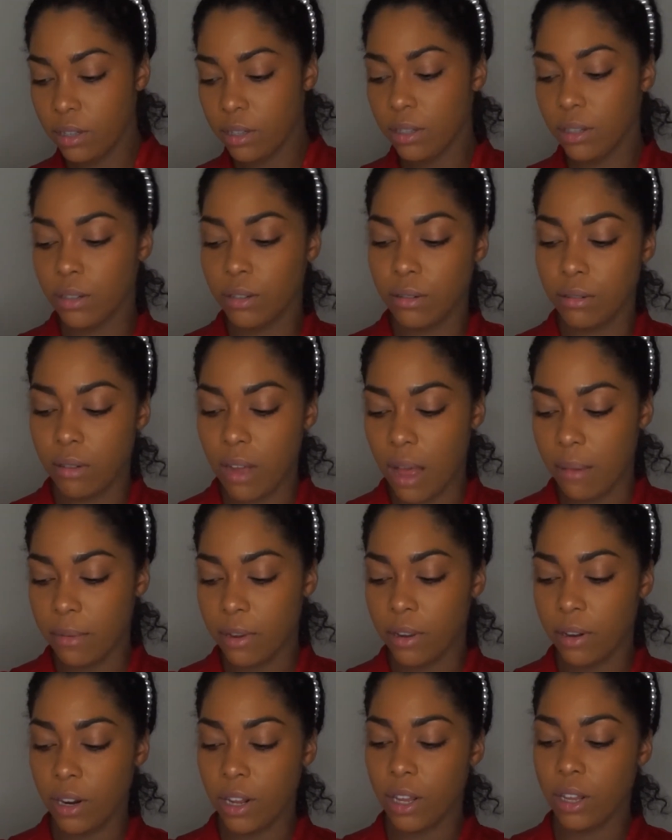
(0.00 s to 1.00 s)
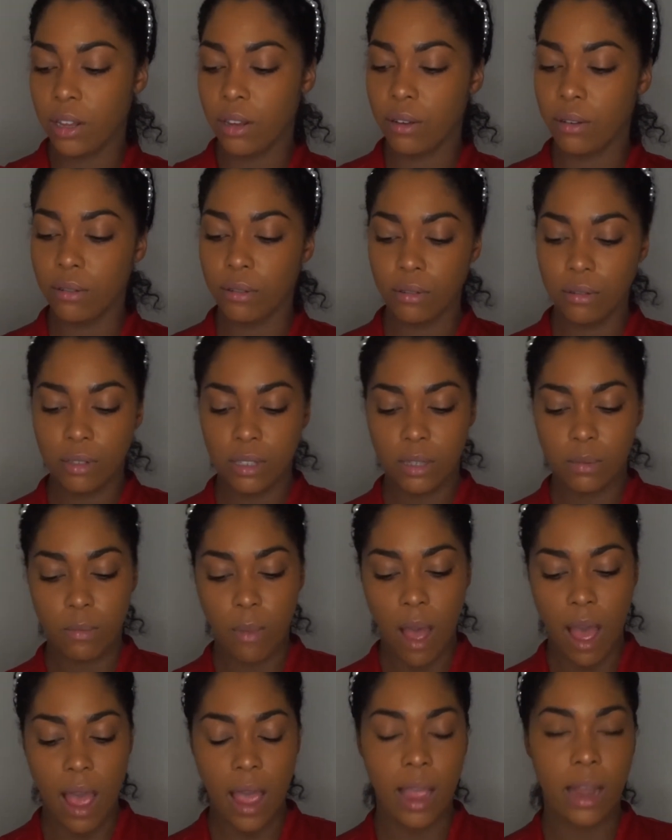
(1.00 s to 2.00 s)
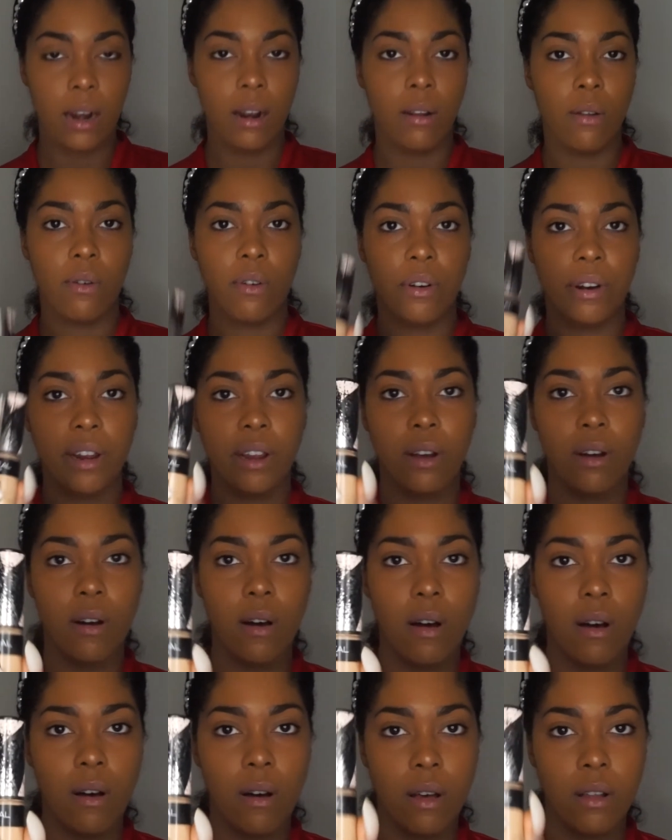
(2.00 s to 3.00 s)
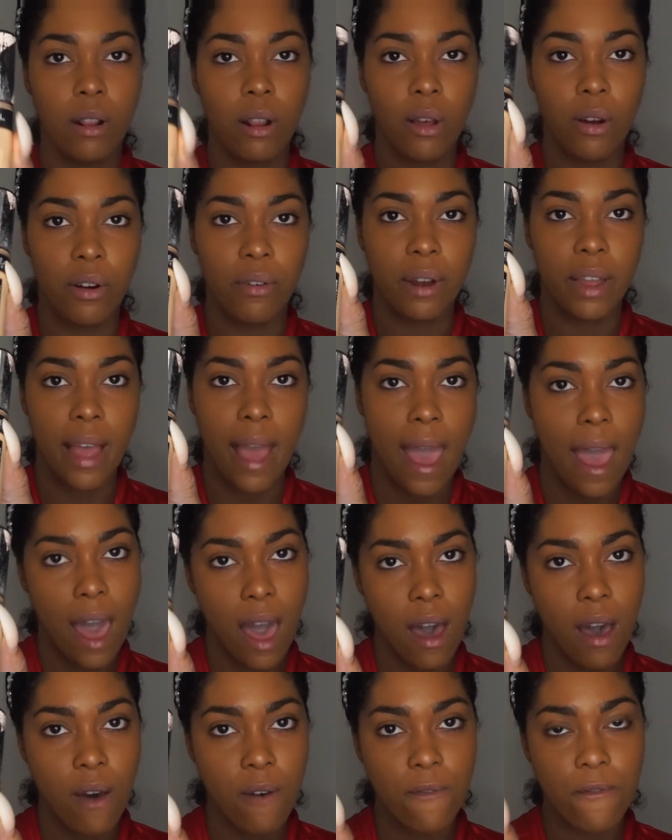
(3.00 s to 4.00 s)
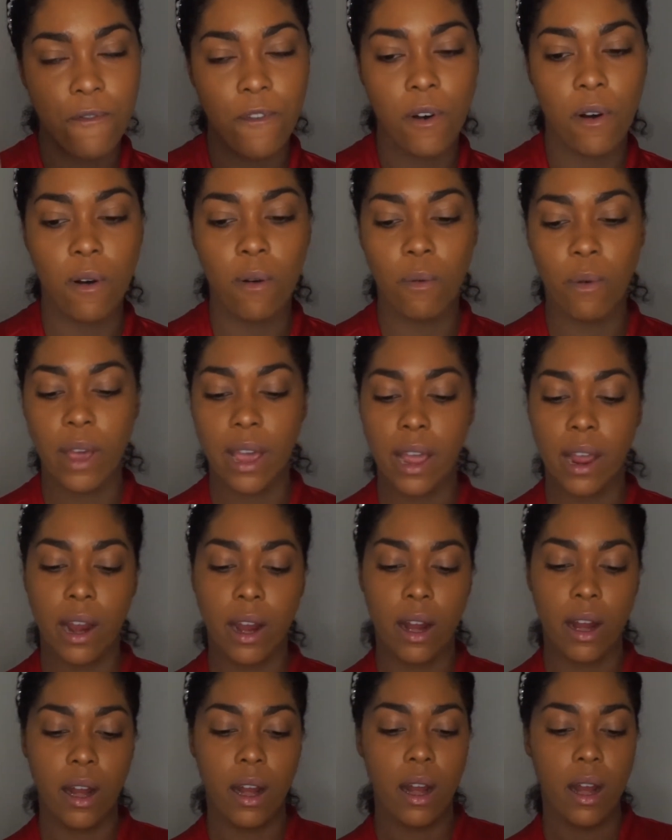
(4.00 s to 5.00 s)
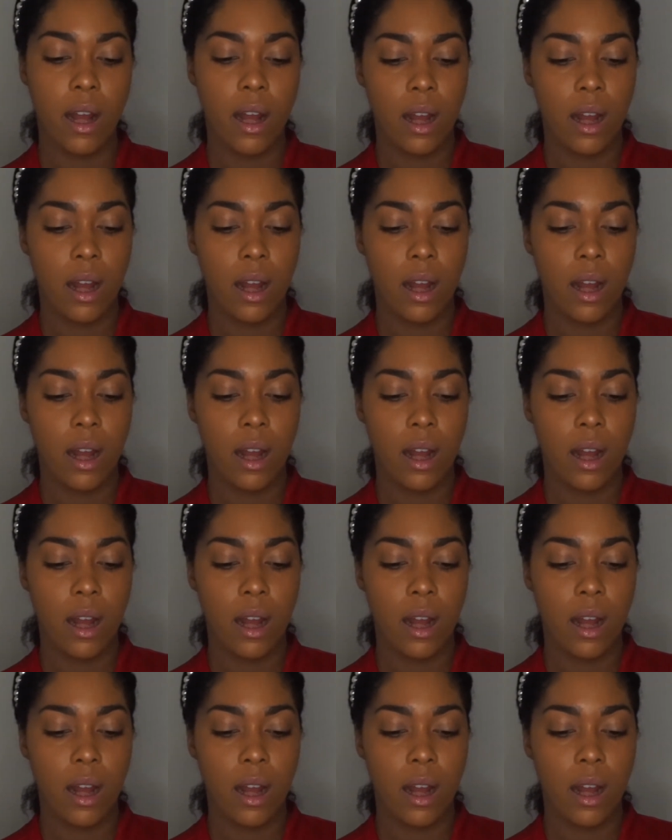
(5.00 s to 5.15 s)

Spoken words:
do, I'm gonna use my L'Oreal Full Wear